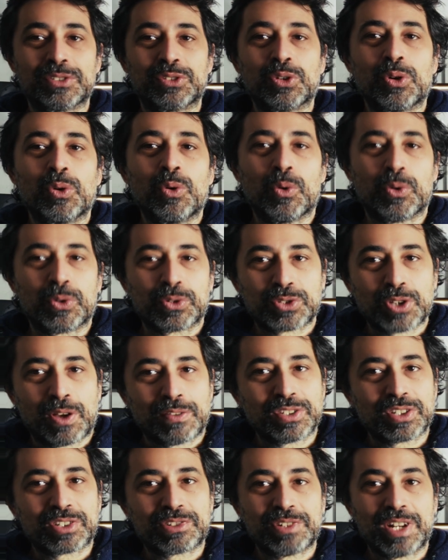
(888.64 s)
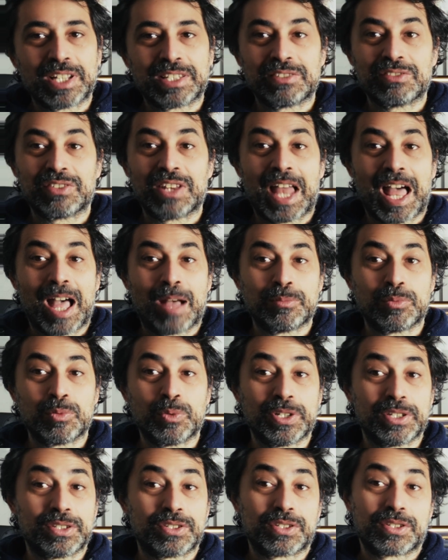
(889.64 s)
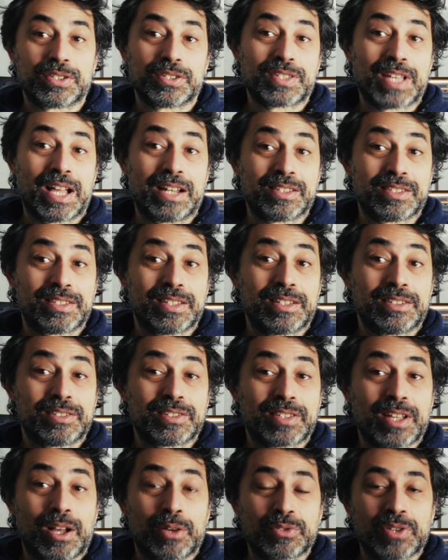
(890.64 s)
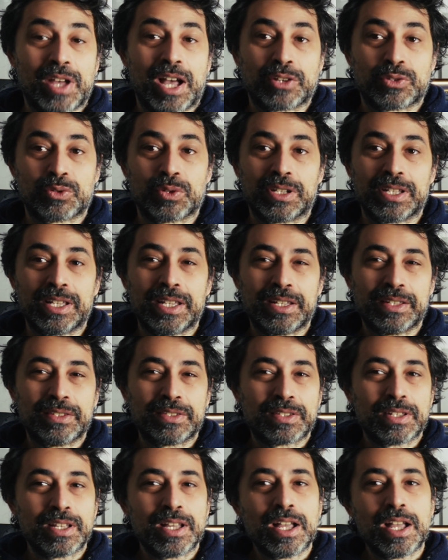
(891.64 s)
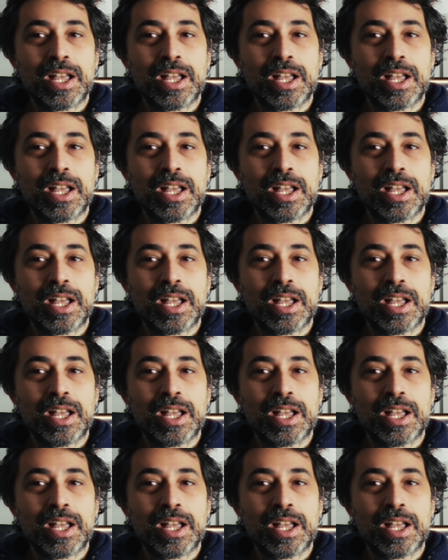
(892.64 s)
doors of the creative lab, which Silence and Other Sounds actually is.